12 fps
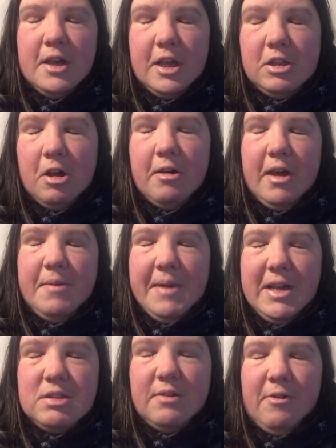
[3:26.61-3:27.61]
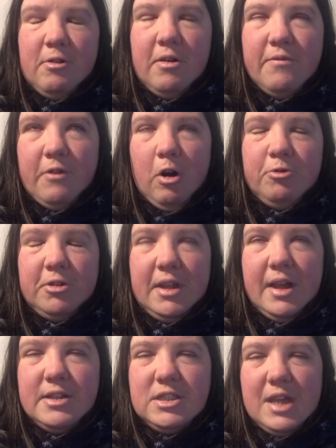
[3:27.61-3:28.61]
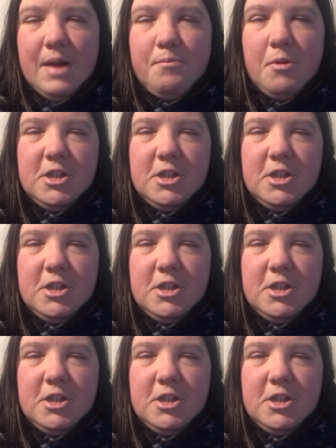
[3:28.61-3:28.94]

You know, he makes me feel involved in it step